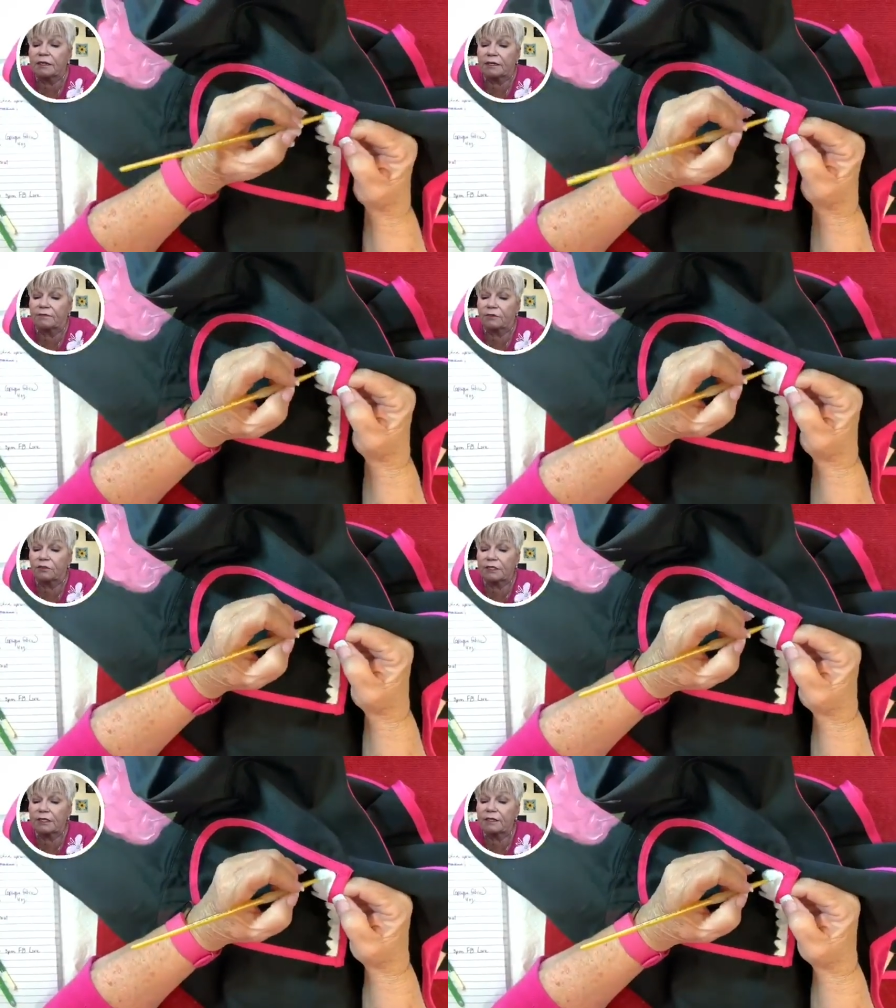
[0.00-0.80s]
If
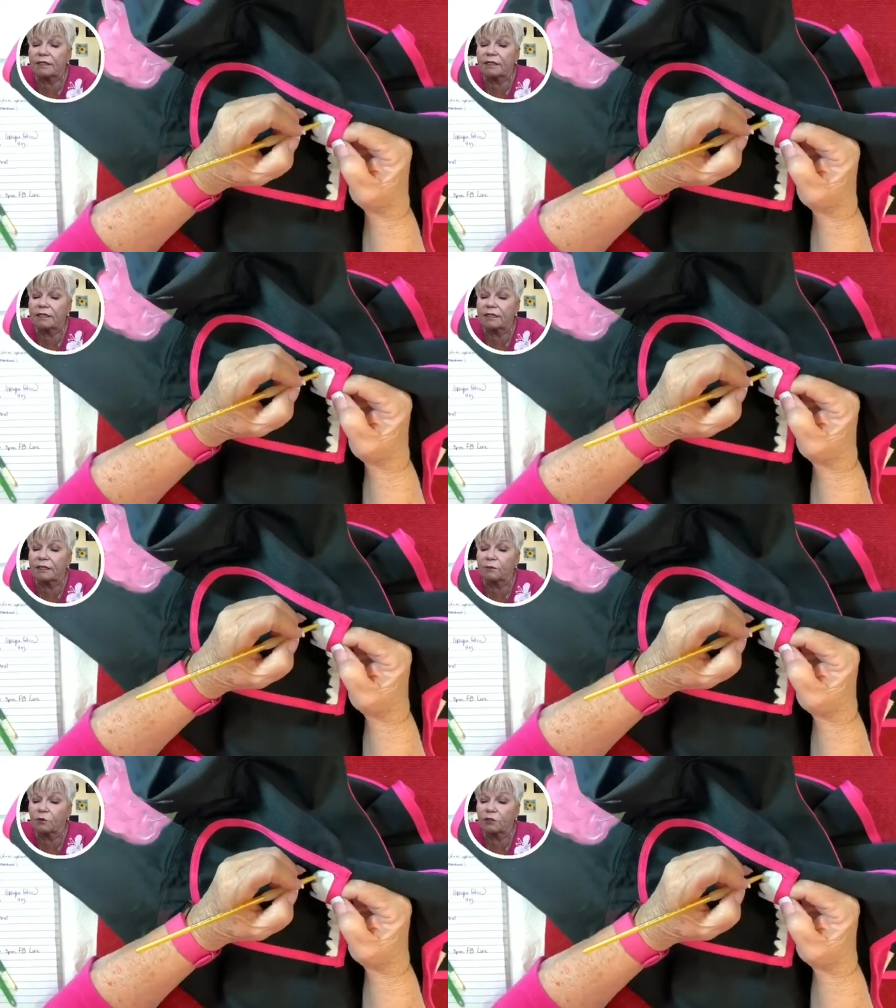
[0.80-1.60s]
there's anything
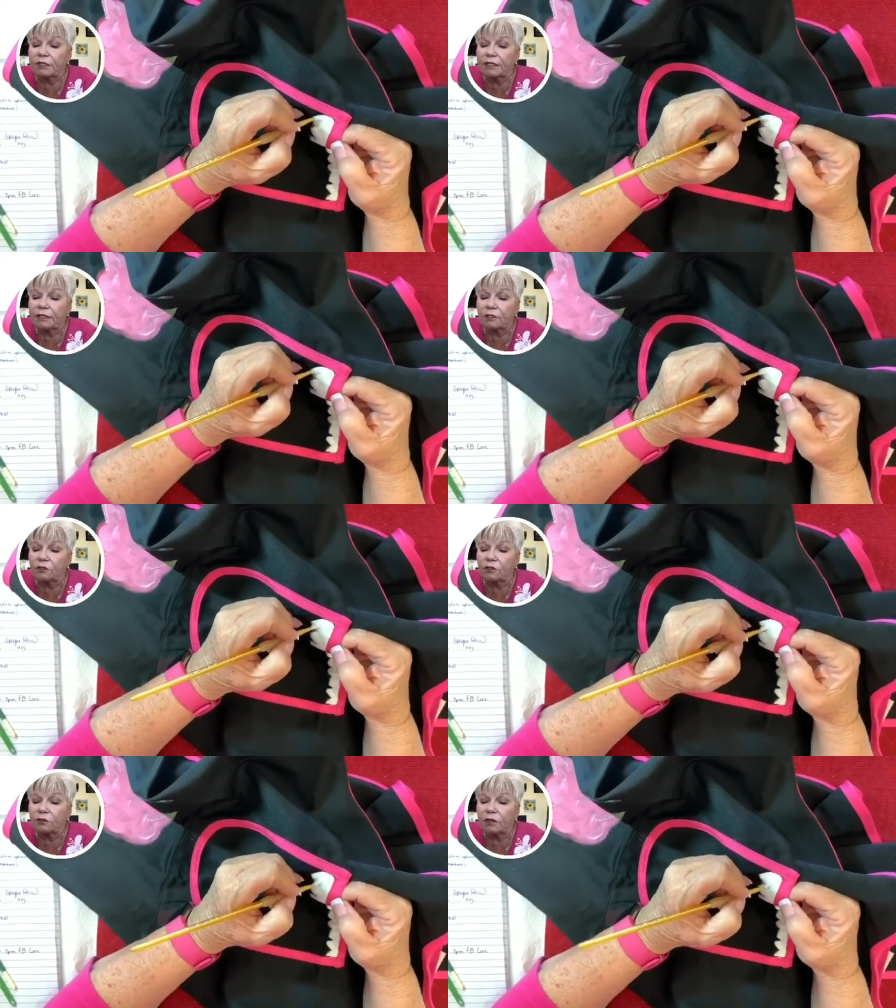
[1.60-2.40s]
in
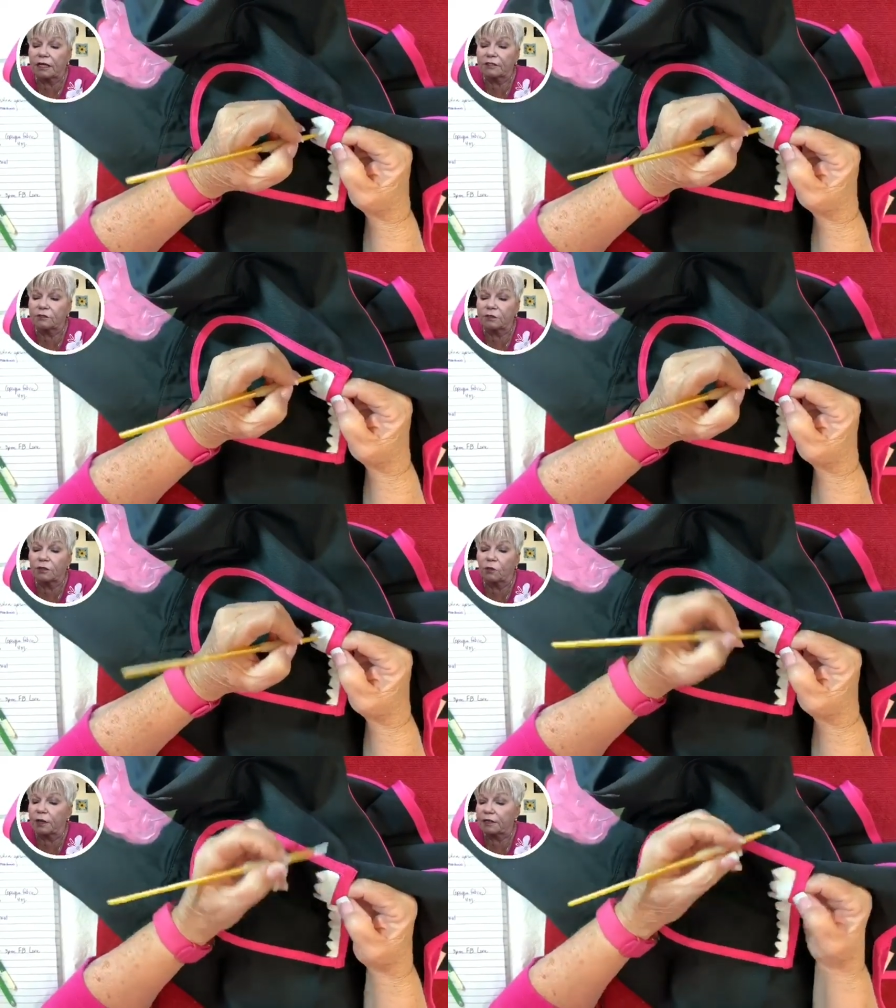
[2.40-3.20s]
particular you'd like to
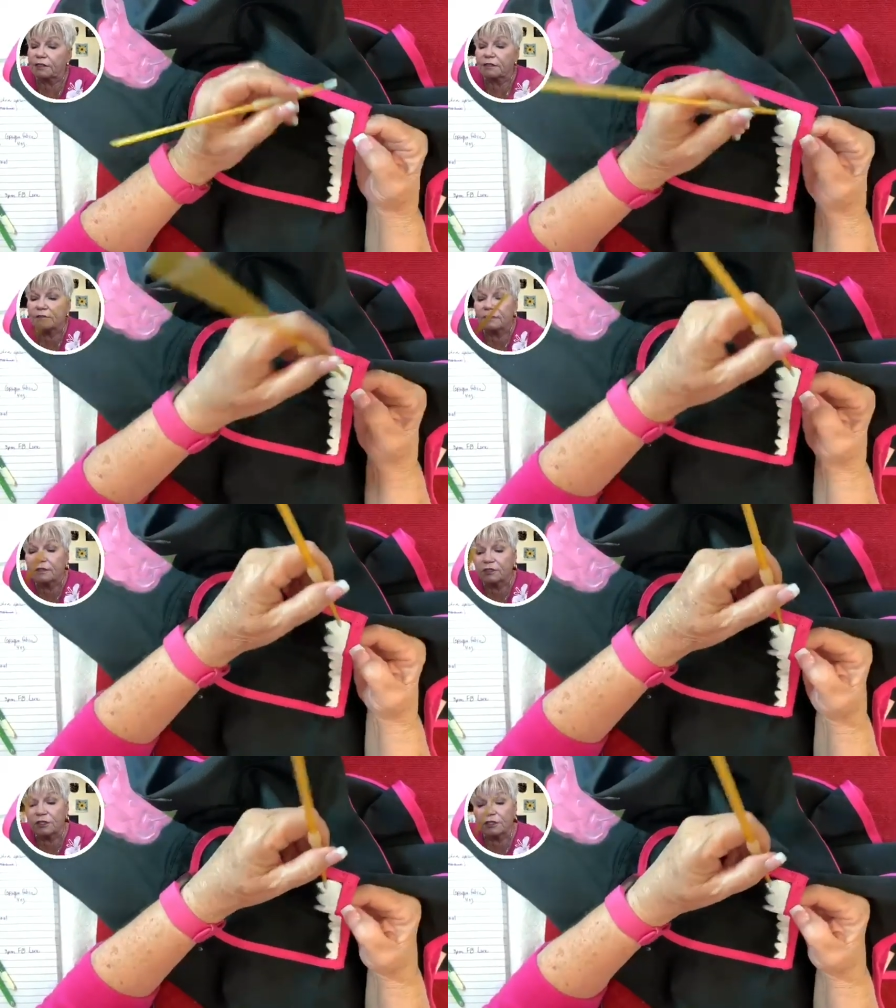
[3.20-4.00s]
request,
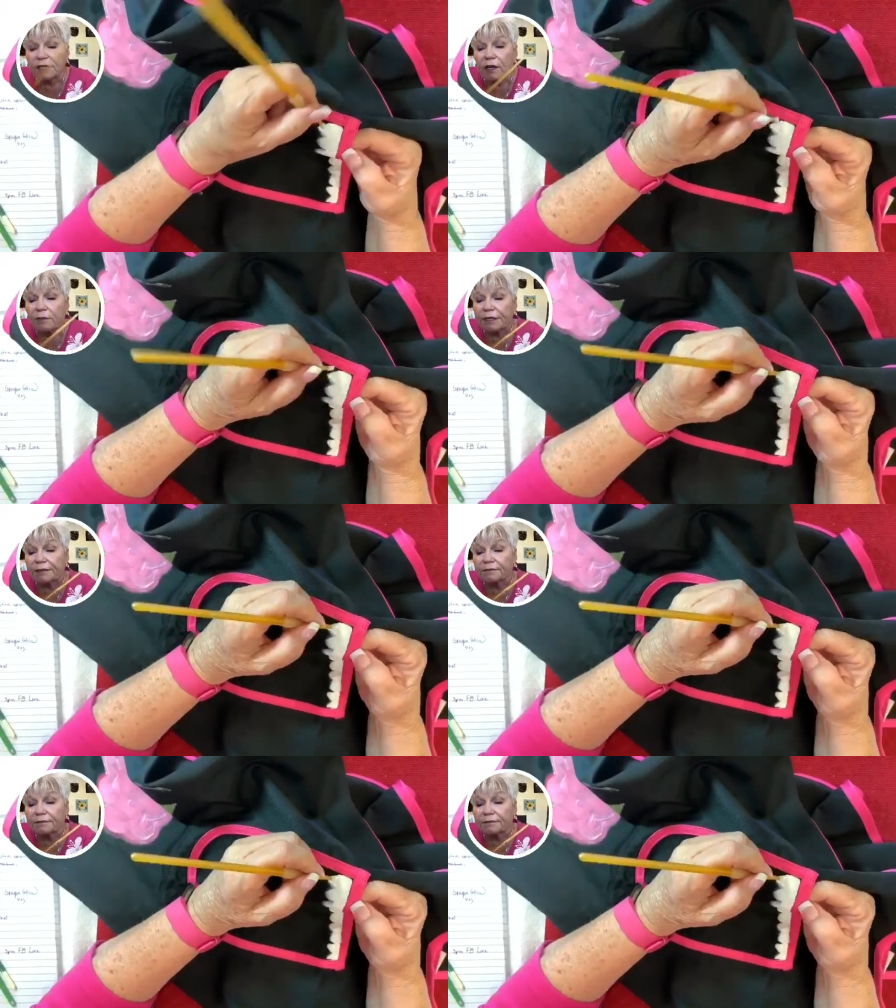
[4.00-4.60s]
just tell me.